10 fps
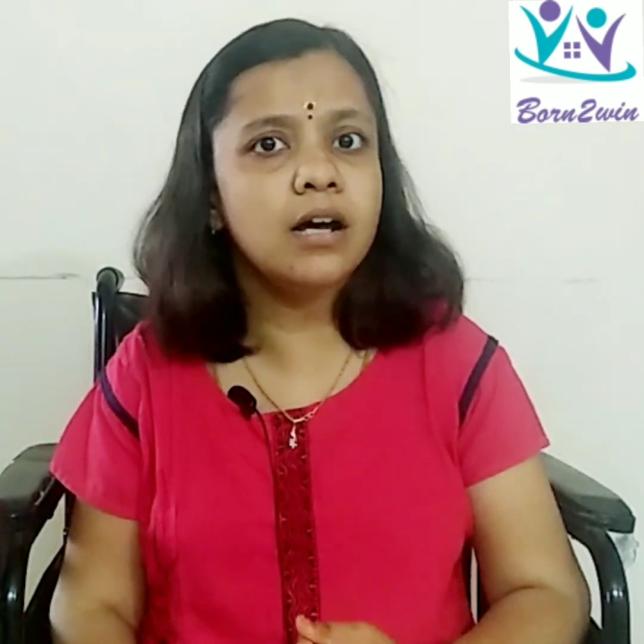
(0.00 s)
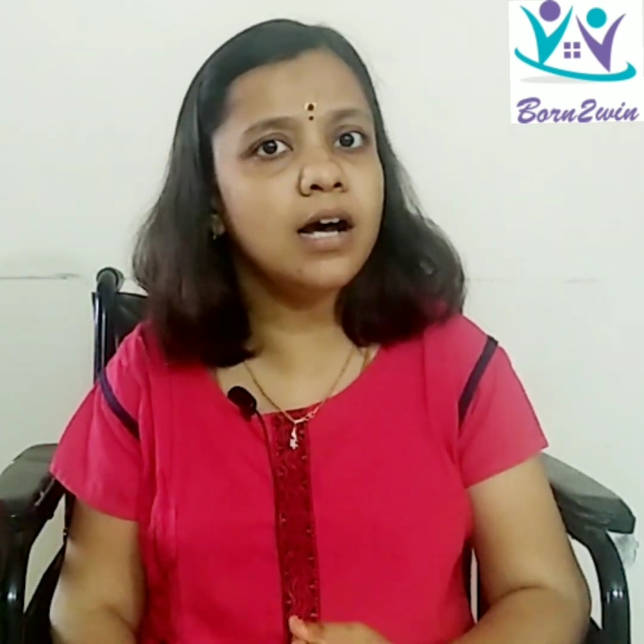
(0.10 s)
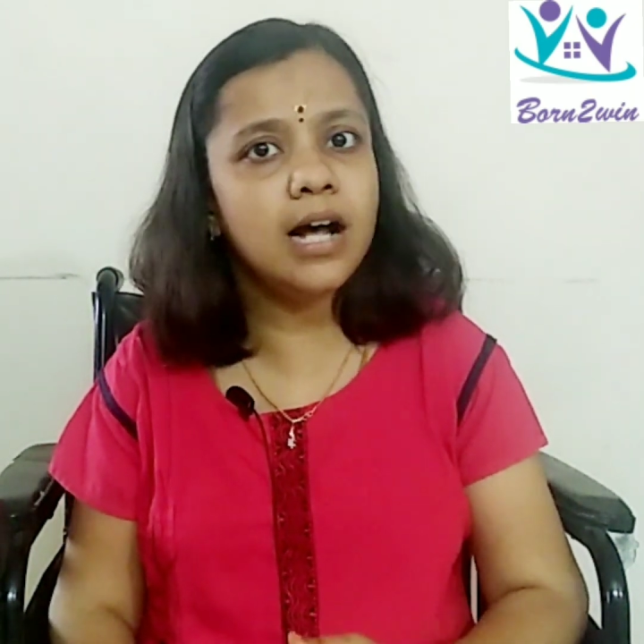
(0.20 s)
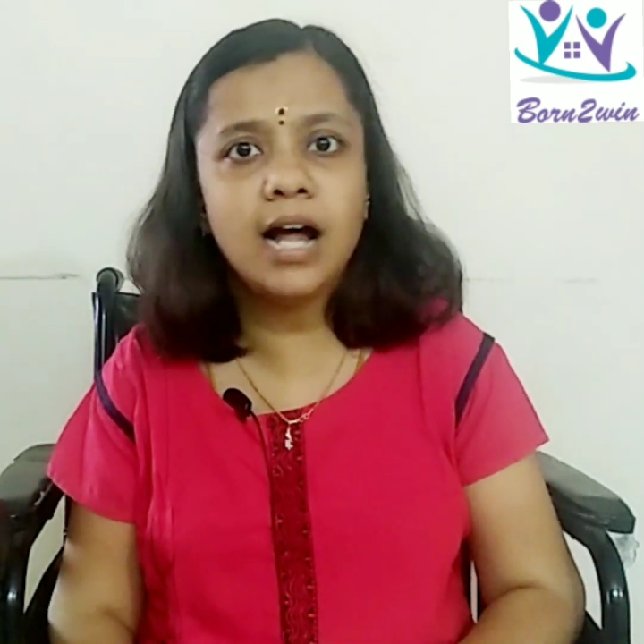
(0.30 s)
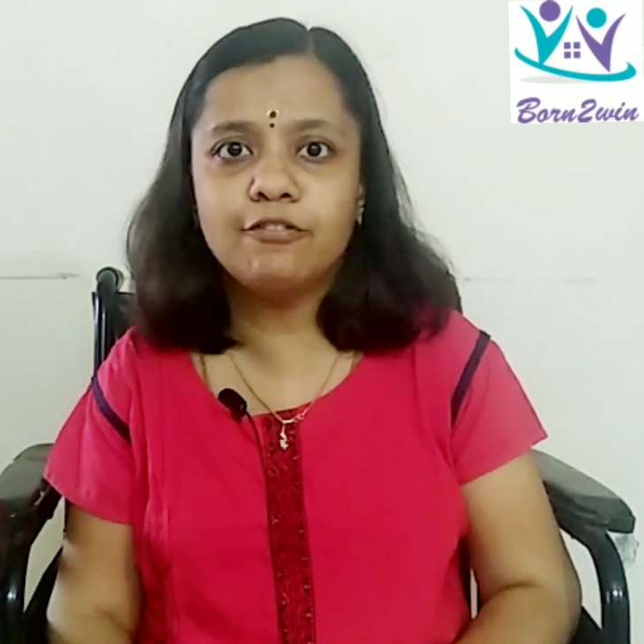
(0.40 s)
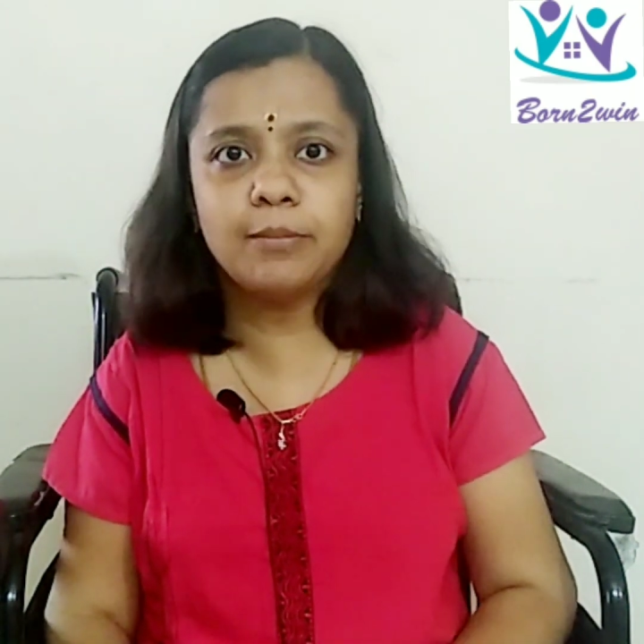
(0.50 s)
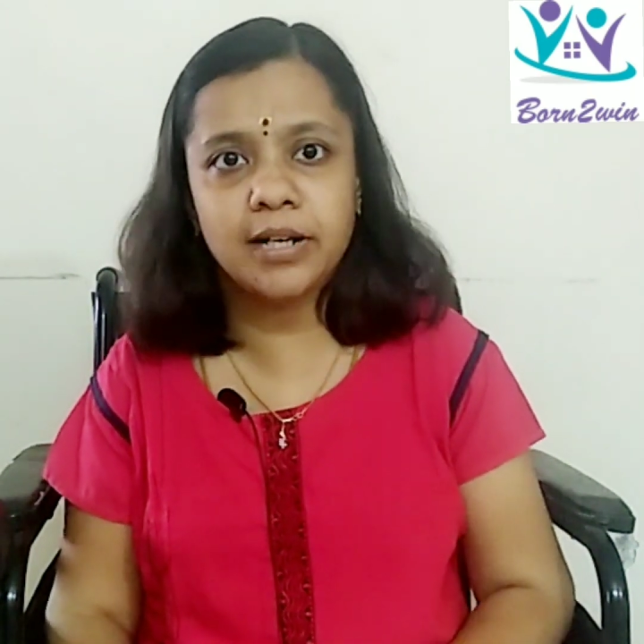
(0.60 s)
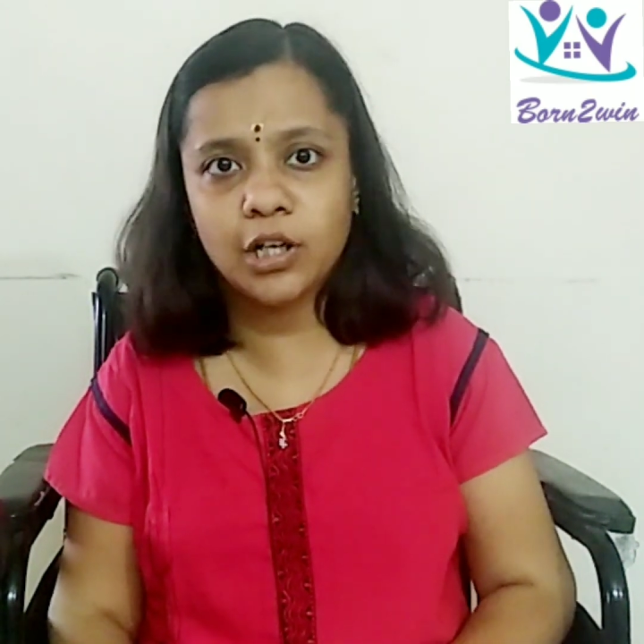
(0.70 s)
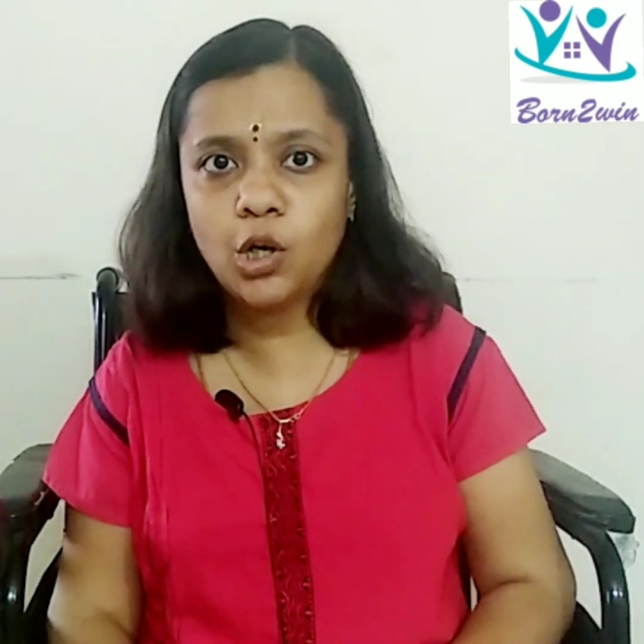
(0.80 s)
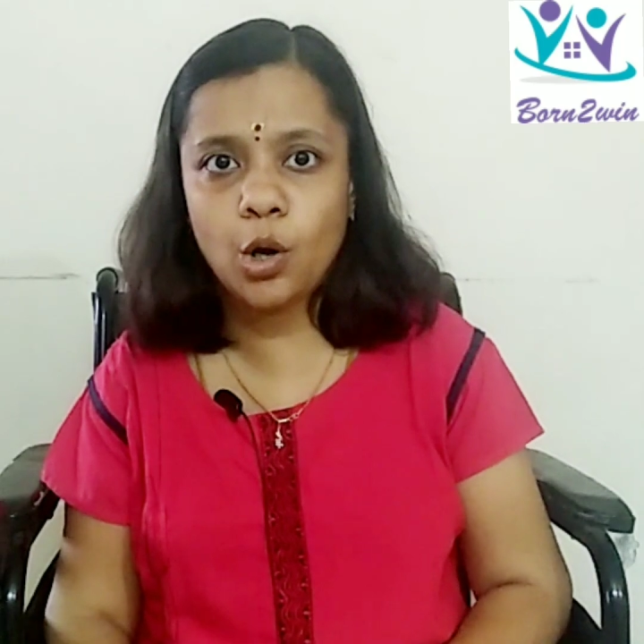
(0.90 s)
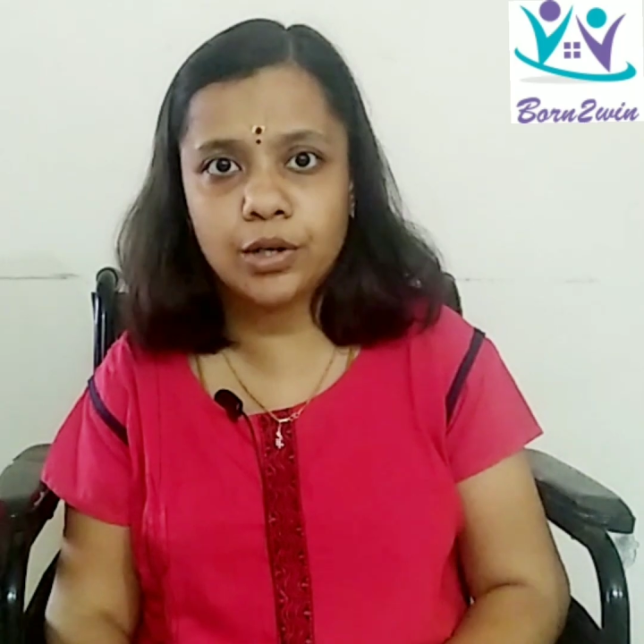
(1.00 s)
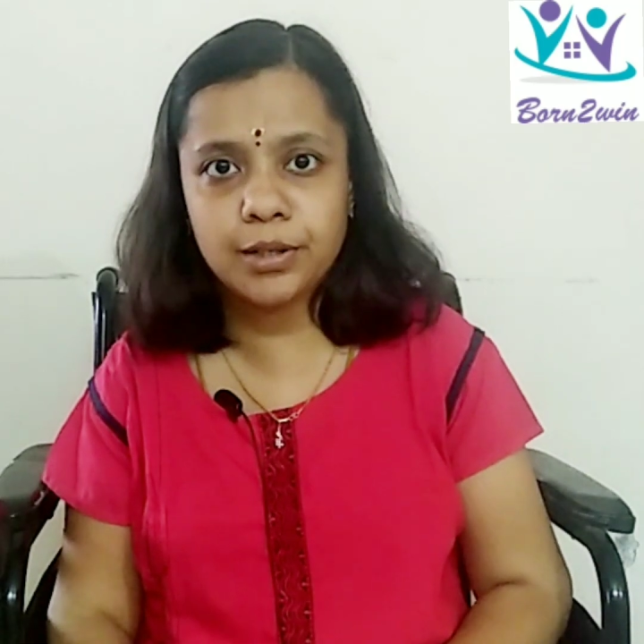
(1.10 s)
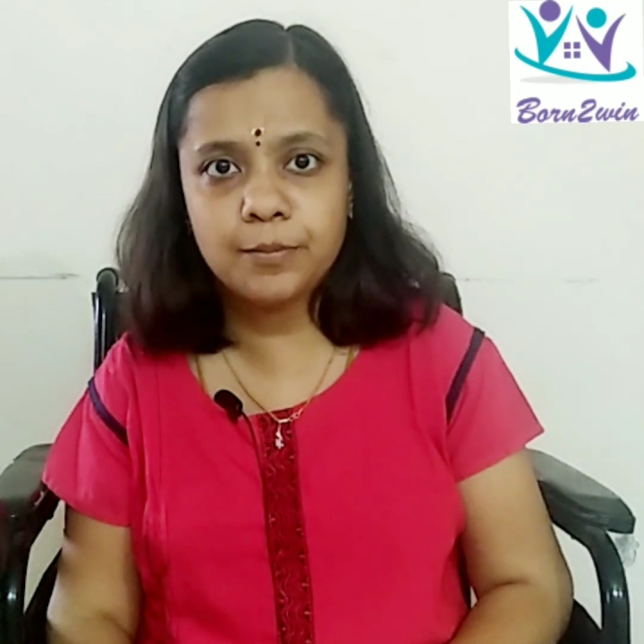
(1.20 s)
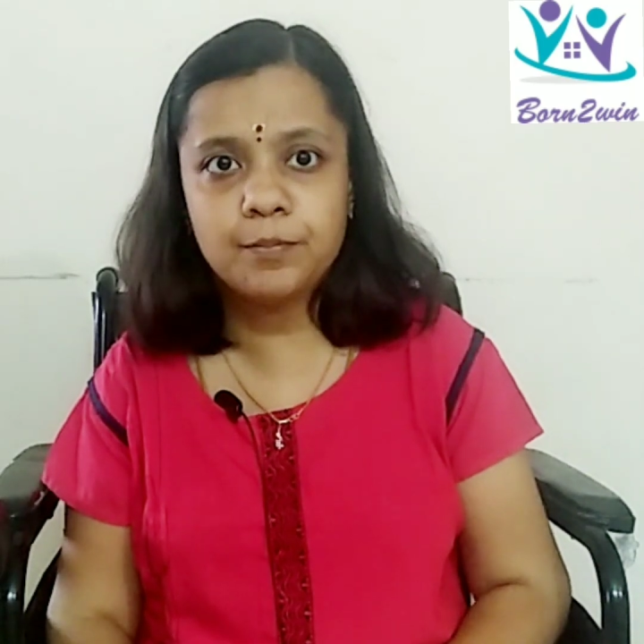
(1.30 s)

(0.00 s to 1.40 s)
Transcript: uh, alphabetical order.